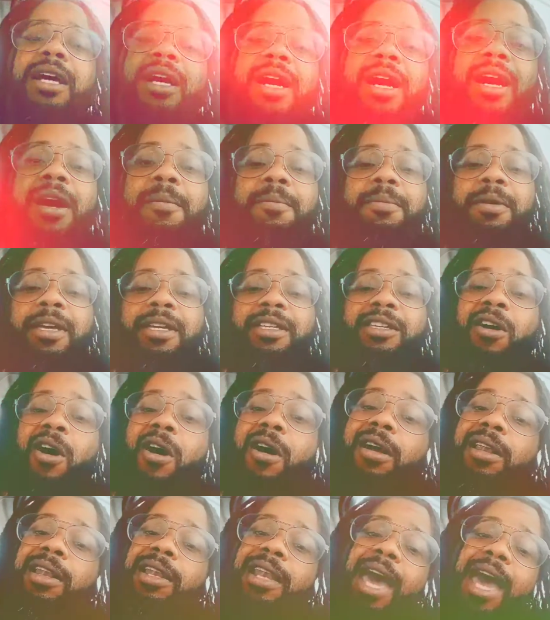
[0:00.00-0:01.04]
up, and
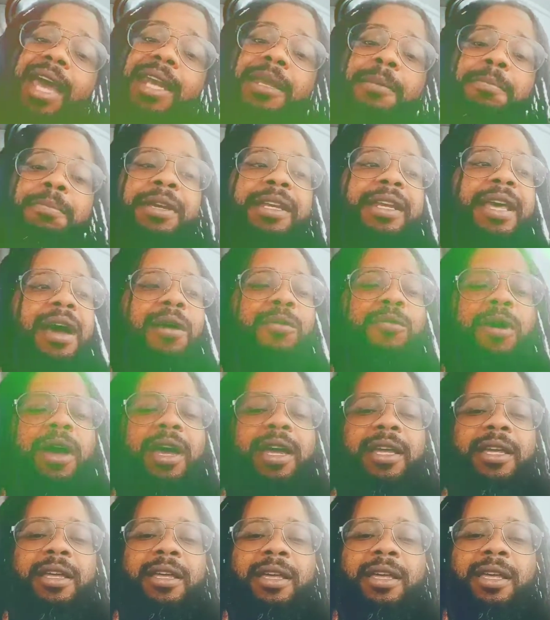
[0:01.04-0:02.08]
y'all letting it be that
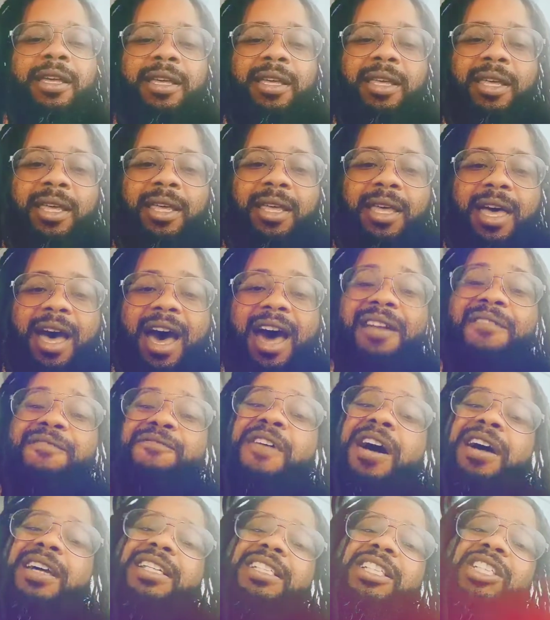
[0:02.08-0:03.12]
way. How the
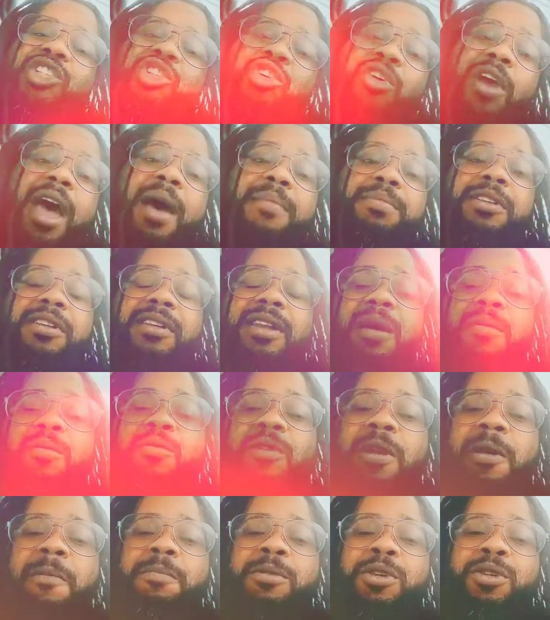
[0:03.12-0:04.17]
fuck is trap the number
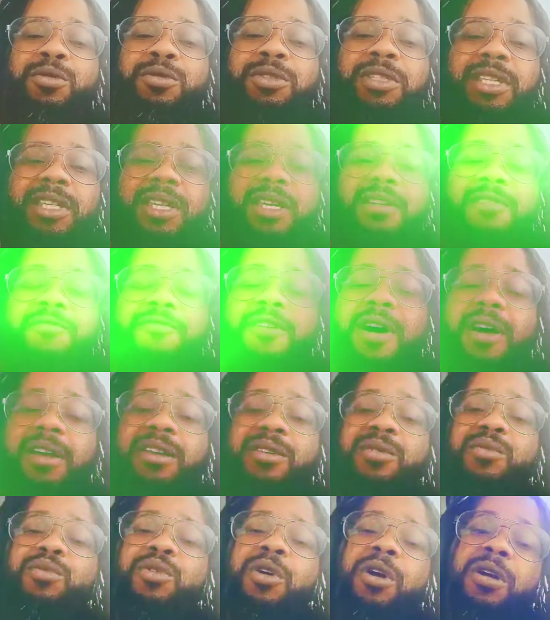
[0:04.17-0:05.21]
one music in the
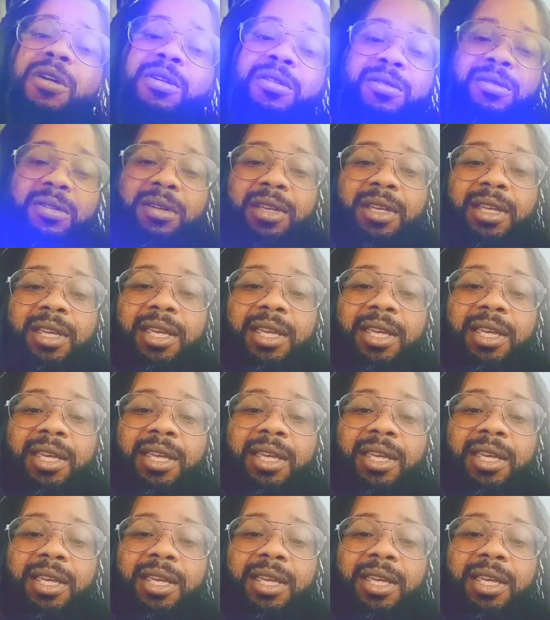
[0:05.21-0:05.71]
fucking world?